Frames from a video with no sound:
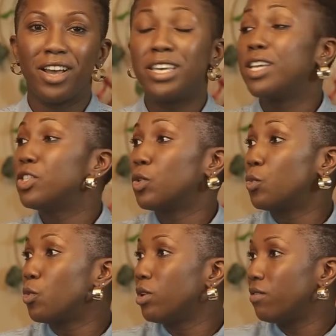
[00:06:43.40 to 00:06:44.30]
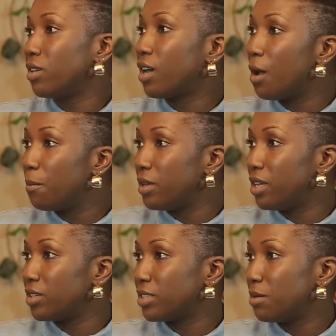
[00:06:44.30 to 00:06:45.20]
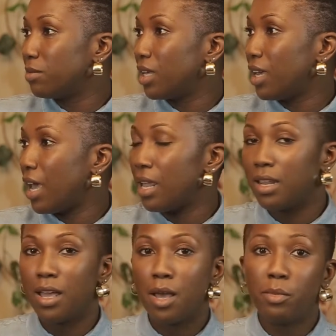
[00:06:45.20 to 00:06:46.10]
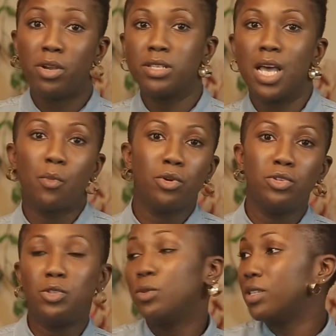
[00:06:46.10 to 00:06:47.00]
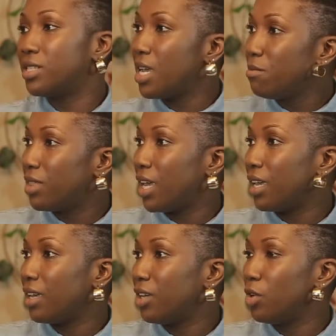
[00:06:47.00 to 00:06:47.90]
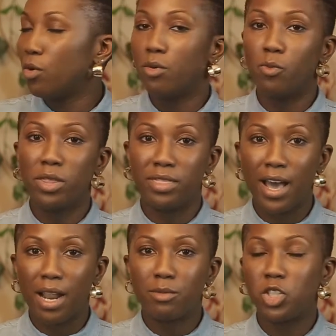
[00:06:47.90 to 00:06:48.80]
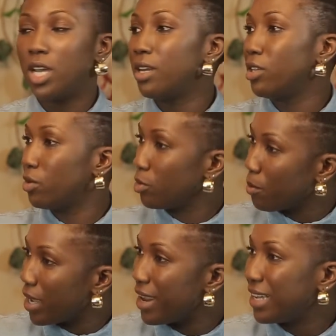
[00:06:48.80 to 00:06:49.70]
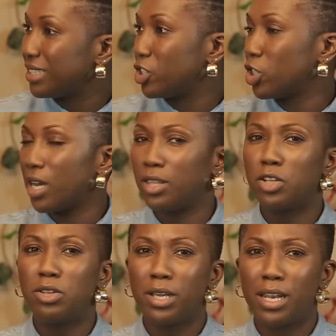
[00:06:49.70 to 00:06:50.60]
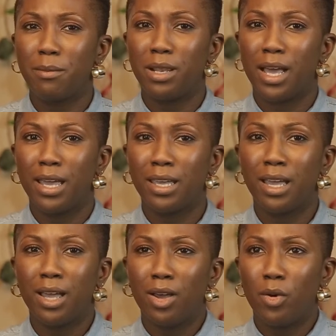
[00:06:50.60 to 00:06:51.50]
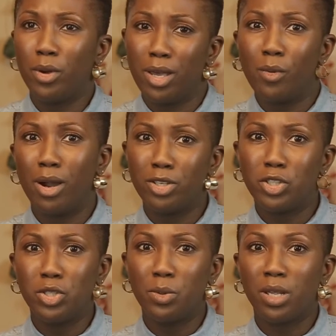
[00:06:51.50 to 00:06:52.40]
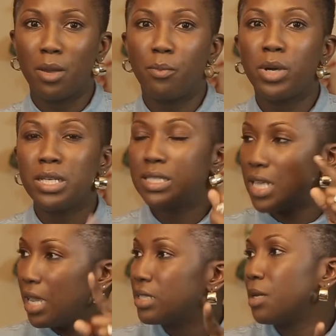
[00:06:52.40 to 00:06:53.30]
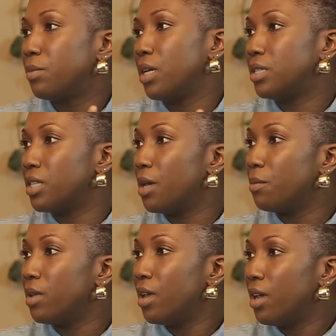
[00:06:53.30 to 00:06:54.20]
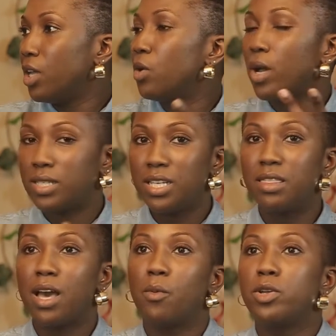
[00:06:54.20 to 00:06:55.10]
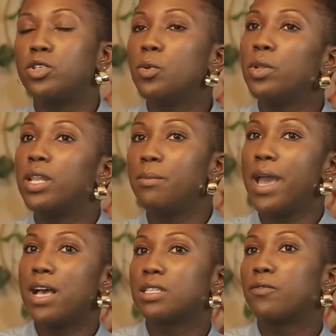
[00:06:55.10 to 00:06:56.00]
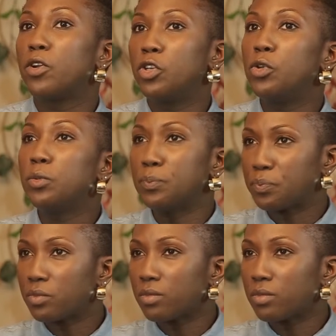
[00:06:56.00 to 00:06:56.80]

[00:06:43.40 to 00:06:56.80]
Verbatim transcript: against the rule of the company or something and mm. because I won't do the same thing, you mm-hmm. know, with that I'm shining you know, my light is shining. They're looking at me like, okay, why aren't you doing it? But it's saying something to them. Yes. You know, I see it that way. So let me ask for you.